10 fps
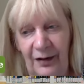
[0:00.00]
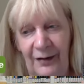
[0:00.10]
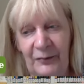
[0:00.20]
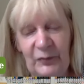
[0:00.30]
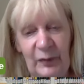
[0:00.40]

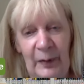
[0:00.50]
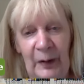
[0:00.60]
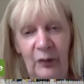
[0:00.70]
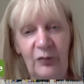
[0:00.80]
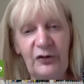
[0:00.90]
A
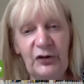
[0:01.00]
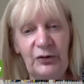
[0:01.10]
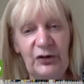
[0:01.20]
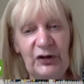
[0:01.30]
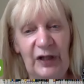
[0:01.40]
lot of
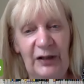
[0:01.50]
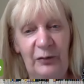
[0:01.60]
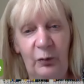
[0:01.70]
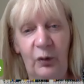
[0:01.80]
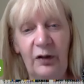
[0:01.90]
students say we
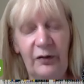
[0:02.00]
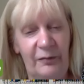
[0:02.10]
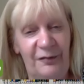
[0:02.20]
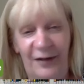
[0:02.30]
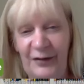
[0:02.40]
work
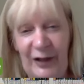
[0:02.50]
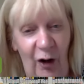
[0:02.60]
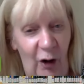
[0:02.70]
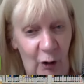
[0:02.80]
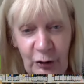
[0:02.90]
them very
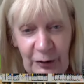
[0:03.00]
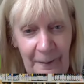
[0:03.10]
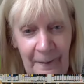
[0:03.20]
hard.